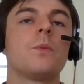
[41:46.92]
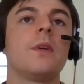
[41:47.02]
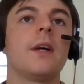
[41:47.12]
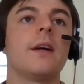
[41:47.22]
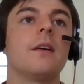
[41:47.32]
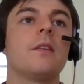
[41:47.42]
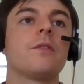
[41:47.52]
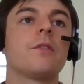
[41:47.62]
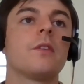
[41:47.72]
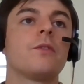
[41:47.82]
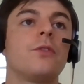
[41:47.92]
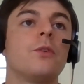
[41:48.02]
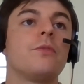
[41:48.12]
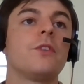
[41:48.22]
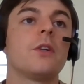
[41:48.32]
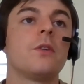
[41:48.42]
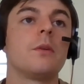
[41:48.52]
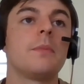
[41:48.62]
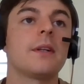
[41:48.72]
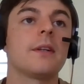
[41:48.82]
we have from
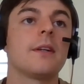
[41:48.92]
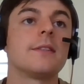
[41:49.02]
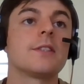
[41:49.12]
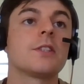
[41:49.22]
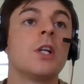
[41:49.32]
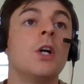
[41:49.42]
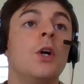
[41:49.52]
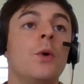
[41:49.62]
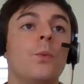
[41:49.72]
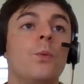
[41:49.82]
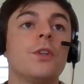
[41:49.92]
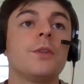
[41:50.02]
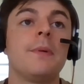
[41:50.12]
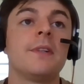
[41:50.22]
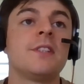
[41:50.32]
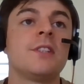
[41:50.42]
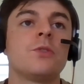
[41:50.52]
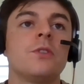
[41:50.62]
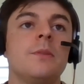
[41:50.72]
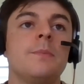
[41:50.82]
Fiona Bacchus, what
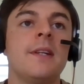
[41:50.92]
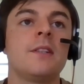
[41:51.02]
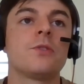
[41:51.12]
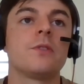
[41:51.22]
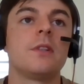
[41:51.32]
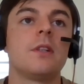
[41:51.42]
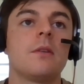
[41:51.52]
participatory